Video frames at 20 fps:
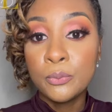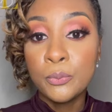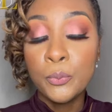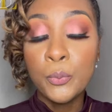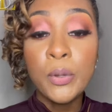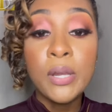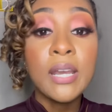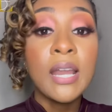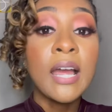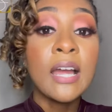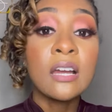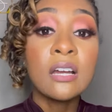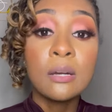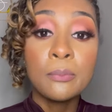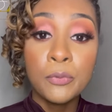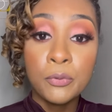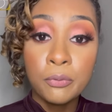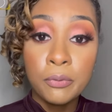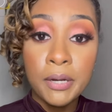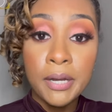when I
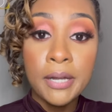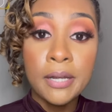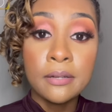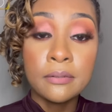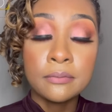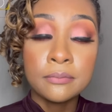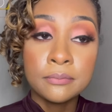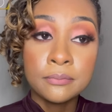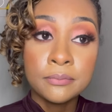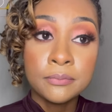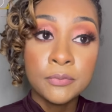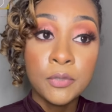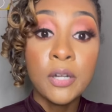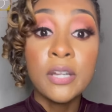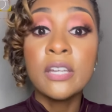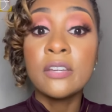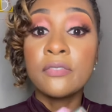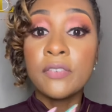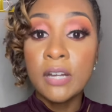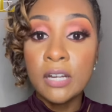come around, or
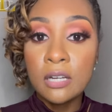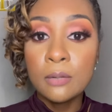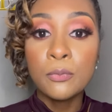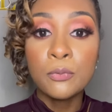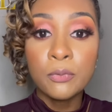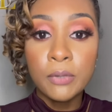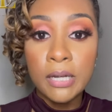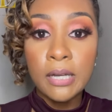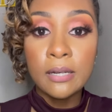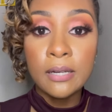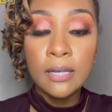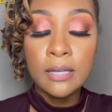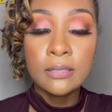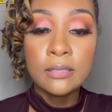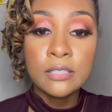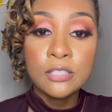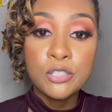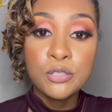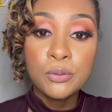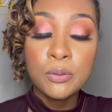if I come around, I'll
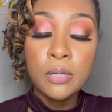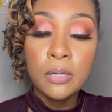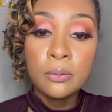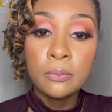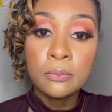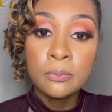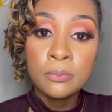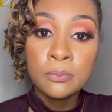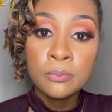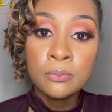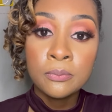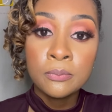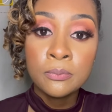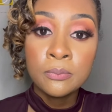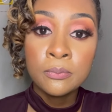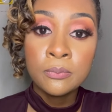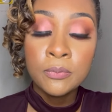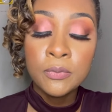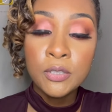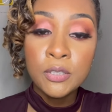let you know.
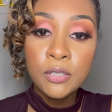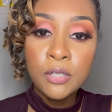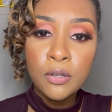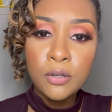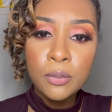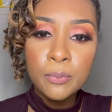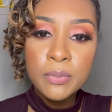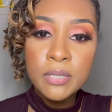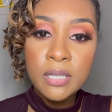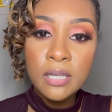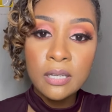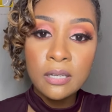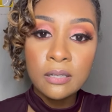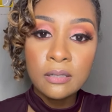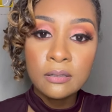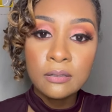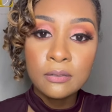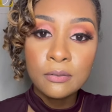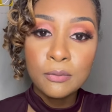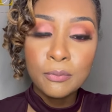You know what I'm saying?
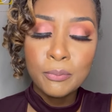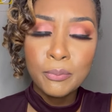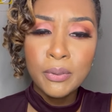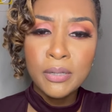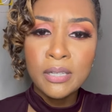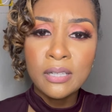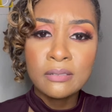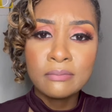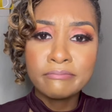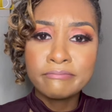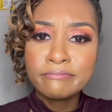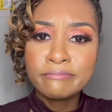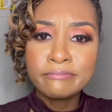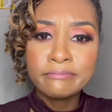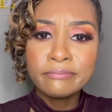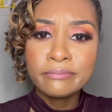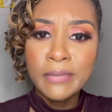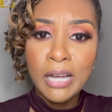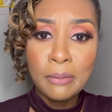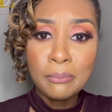But
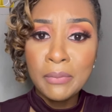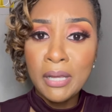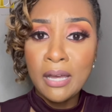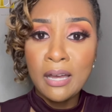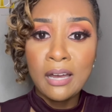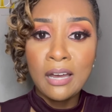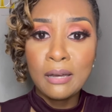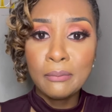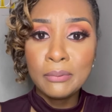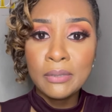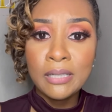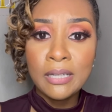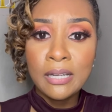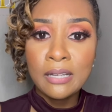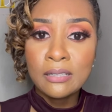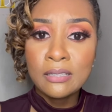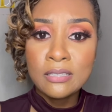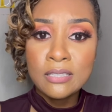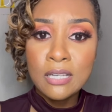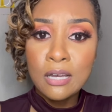I'm not
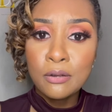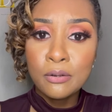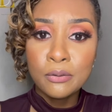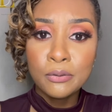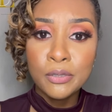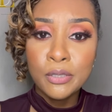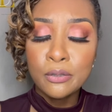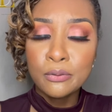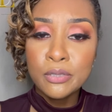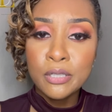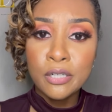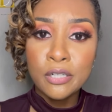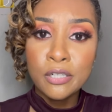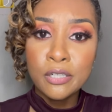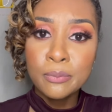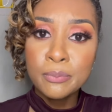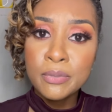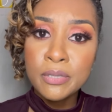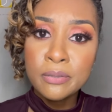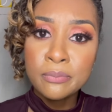obligated to talk on your
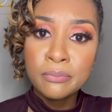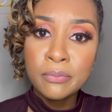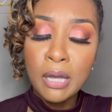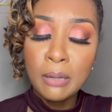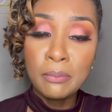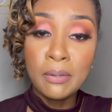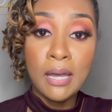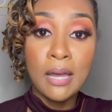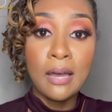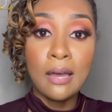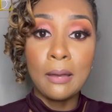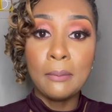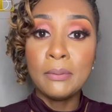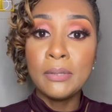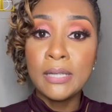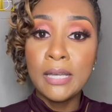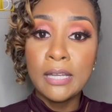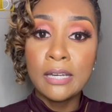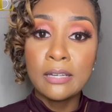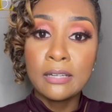terms. I'm not
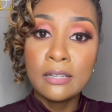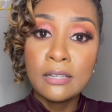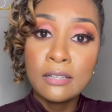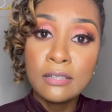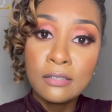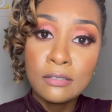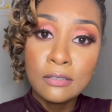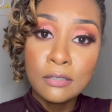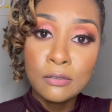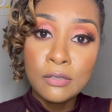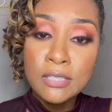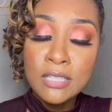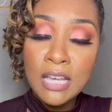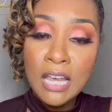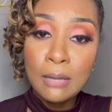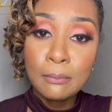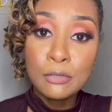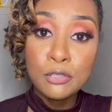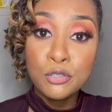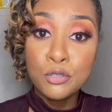obligated to heal on the
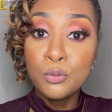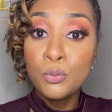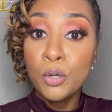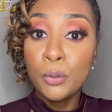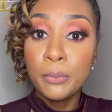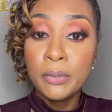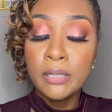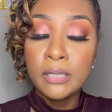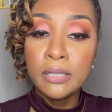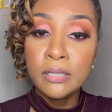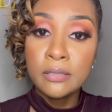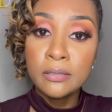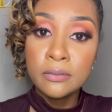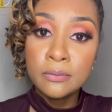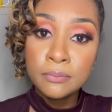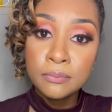time that you want me to heal.